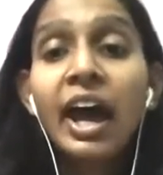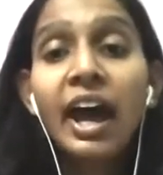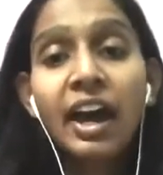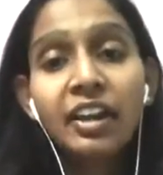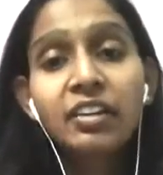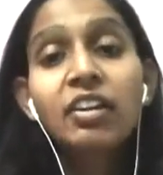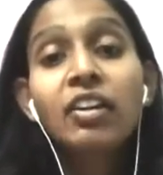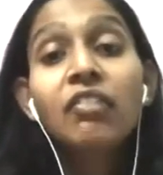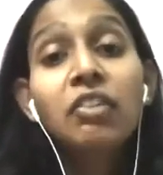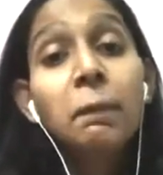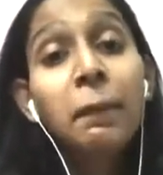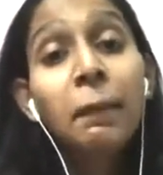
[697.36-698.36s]
and
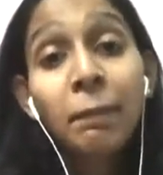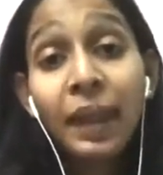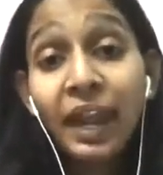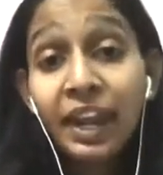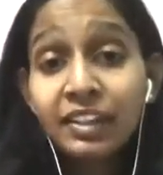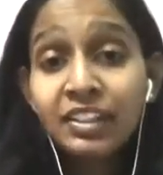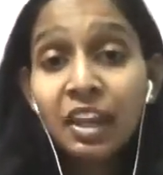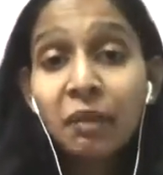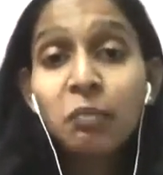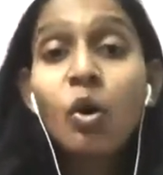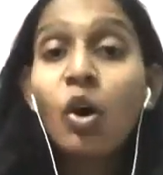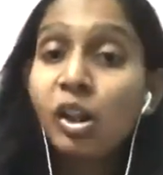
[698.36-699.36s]
we prepared
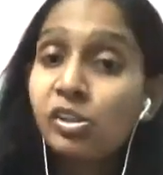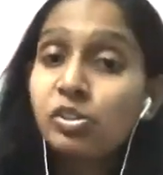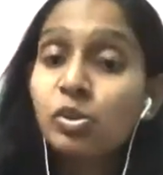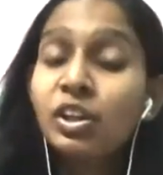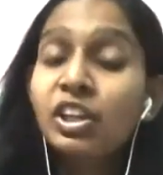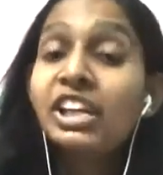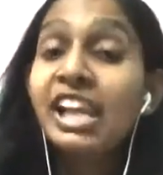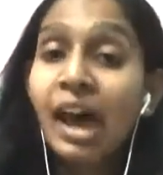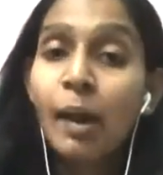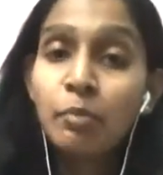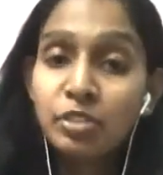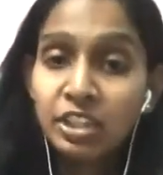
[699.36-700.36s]
them also in
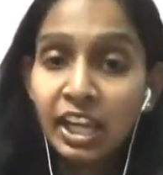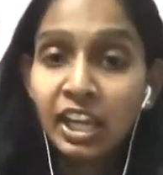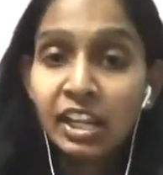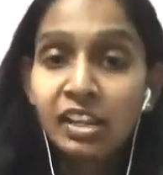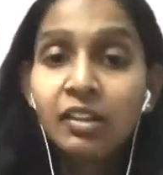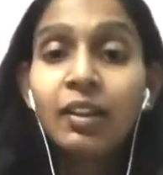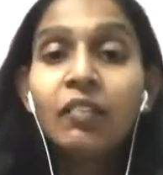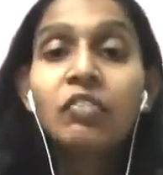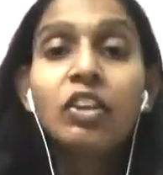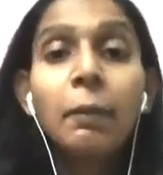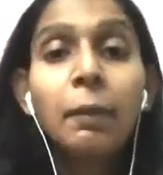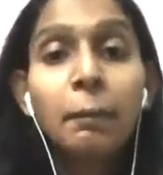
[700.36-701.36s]
lab scale.
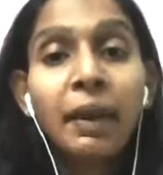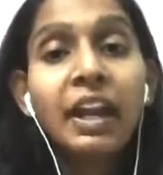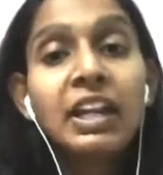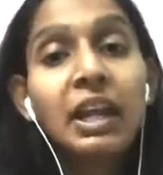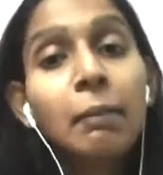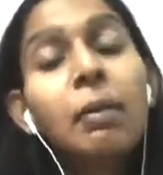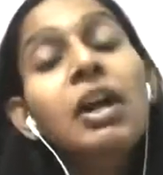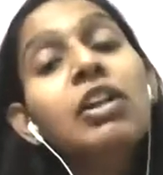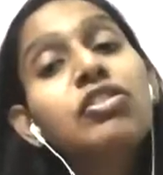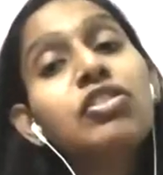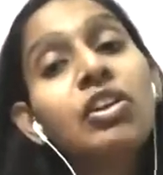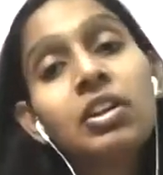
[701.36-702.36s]
We prepared
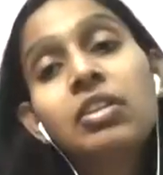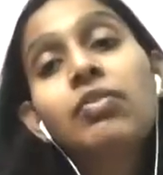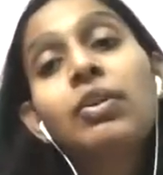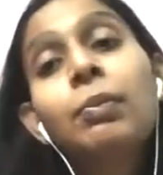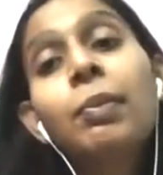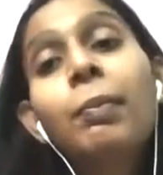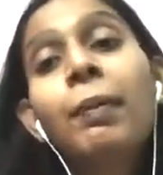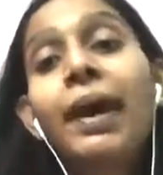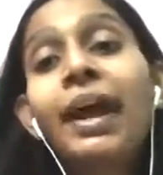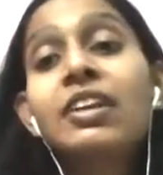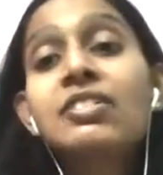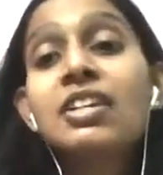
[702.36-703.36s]
emulsion, we
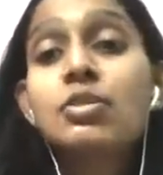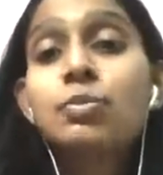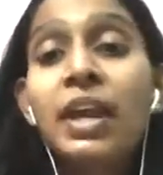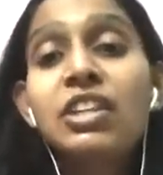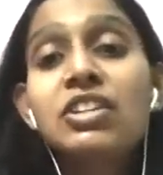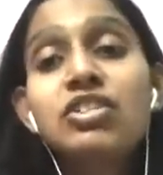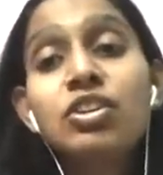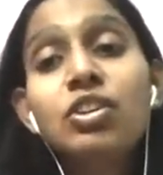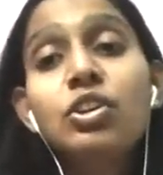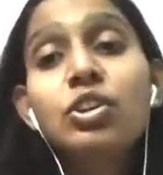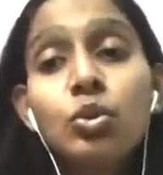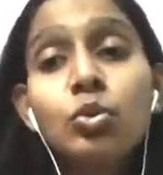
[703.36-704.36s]
prepared
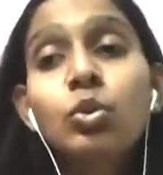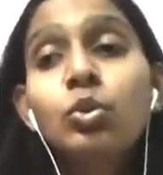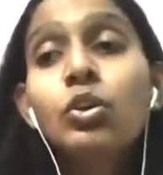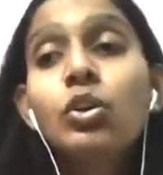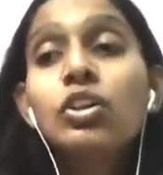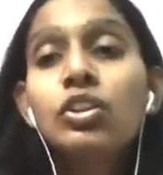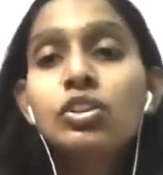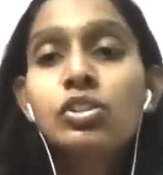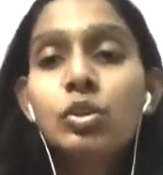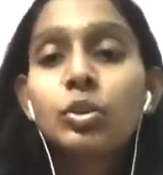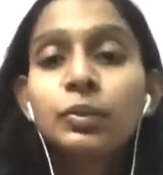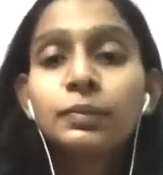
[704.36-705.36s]
suspension too.
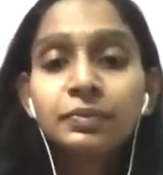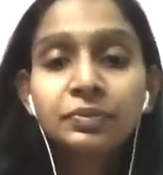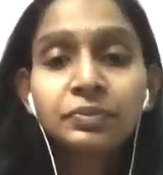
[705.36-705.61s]
So